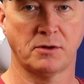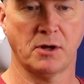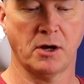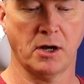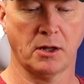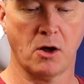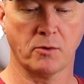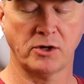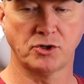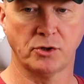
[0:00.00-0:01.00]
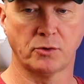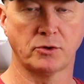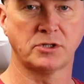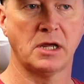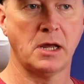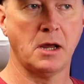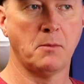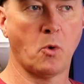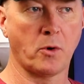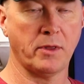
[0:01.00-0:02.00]
Long-range shooters,
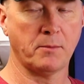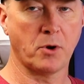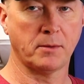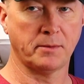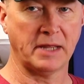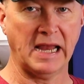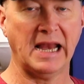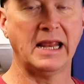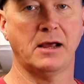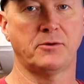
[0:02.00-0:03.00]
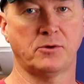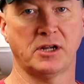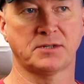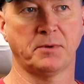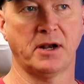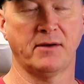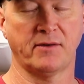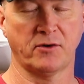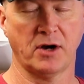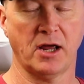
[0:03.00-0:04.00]
more than probably any other discipline I've
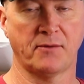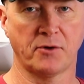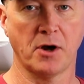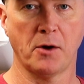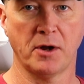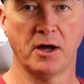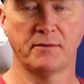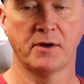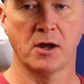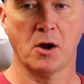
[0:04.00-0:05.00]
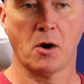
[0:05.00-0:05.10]
ever known of,